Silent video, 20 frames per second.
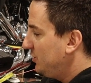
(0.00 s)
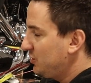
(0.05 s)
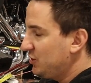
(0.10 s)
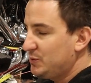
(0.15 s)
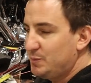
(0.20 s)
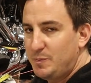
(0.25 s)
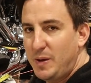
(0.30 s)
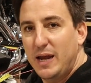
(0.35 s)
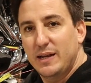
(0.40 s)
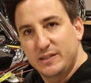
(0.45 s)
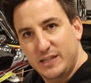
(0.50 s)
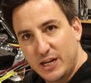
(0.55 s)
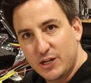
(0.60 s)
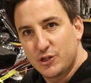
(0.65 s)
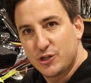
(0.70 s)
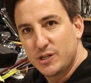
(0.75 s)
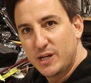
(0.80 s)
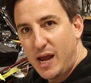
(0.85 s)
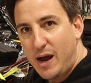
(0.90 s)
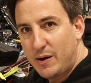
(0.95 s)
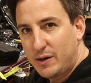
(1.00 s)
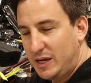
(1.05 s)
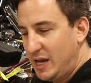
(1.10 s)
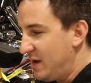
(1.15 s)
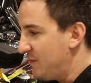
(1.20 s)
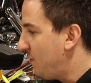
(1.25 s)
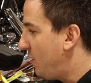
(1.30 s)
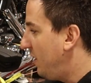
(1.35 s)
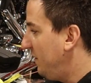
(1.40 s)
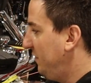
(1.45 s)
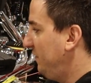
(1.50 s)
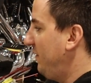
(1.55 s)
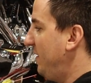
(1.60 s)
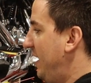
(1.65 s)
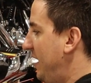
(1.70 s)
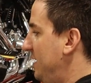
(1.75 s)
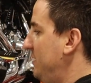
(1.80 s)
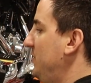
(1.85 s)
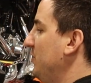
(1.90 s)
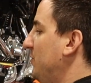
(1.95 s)
Just pay attention to how it came off,
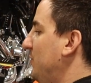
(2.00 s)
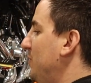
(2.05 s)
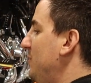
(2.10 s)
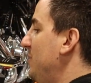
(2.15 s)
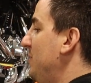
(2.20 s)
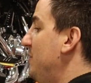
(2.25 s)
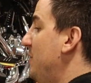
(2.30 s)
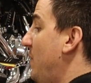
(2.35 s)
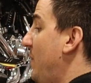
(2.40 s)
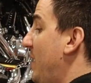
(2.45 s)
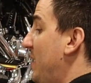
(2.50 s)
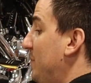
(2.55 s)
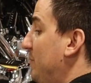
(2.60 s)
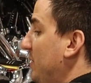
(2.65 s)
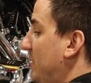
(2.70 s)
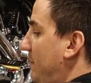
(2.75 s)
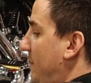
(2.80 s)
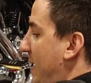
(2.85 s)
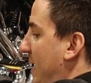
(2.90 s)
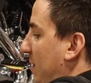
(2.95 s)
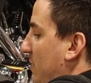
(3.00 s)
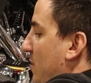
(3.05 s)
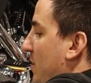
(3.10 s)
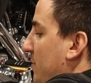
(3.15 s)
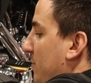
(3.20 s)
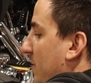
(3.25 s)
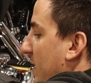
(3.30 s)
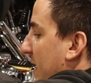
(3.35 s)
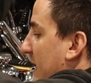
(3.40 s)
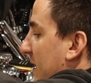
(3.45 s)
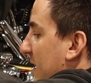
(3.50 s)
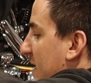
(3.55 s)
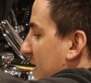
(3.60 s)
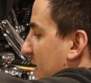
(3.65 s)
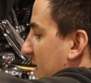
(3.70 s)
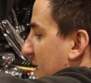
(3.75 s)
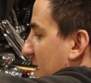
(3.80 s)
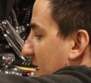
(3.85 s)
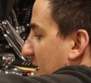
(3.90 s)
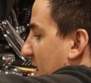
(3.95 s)
and you'll know how to put it back on right.
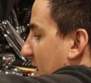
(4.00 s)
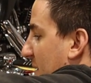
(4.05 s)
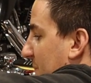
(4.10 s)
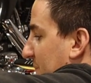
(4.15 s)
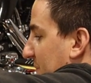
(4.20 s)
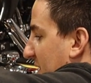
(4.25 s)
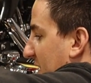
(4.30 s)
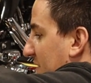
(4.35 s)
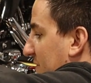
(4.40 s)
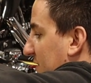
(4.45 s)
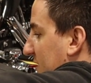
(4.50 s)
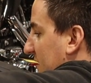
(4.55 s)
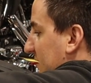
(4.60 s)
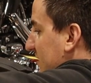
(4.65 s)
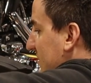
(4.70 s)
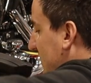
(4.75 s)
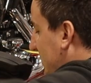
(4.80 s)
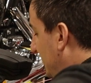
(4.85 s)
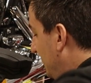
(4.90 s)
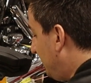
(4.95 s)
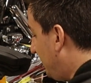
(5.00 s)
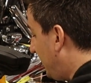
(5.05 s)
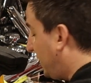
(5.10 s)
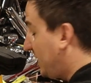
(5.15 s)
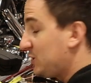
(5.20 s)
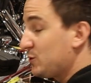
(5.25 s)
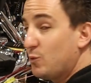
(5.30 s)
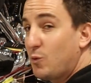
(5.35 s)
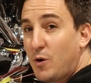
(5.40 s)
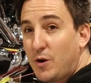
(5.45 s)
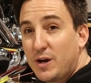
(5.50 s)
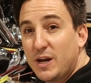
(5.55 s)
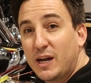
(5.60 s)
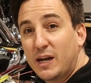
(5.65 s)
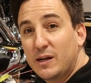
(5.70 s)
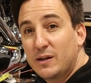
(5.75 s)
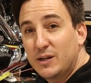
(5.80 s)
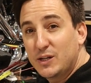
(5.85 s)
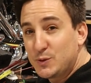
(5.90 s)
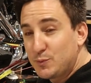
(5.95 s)
And if it doesn't seem like it's
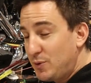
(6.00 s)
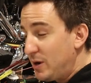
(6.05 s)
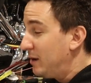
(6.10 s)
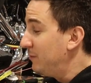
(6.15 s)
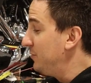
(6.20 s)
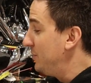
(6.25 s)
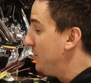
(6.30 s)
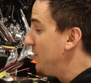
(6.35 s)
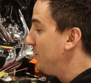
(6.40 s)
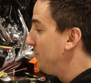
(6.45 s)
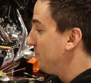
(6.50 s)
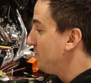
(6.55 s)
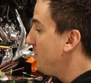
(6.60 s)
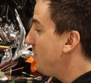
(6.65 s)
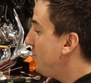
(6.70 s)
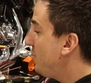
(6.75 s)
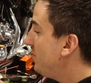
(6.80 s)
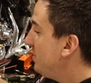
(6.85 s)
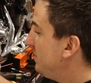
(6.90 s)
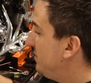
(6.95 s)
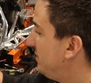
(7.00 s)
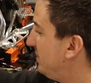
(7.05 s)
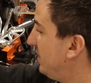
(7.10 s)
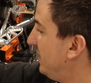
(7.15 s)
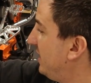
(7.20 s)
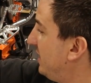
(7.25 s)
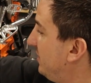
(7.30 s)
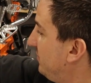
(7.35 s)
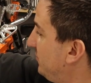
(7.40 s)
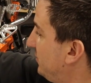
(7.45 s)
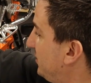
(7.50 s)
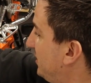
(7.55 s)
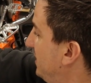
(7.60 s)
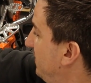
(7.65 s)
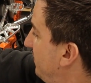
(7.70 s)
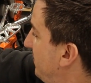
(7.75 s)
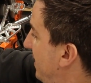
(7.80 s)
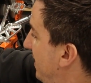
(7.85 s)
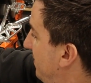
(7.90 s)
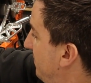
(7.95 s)
working, it's probably on wrong. Just
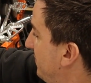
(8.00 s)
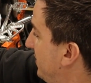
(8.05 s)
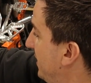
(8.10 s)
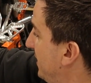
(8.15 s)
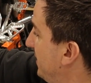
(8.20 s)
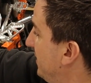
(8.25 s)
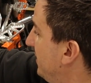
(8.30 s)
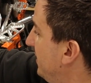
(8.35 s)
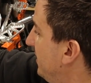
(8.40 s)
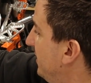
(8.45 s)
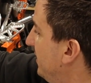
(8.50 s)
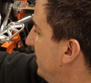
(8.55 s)
keep that in mind.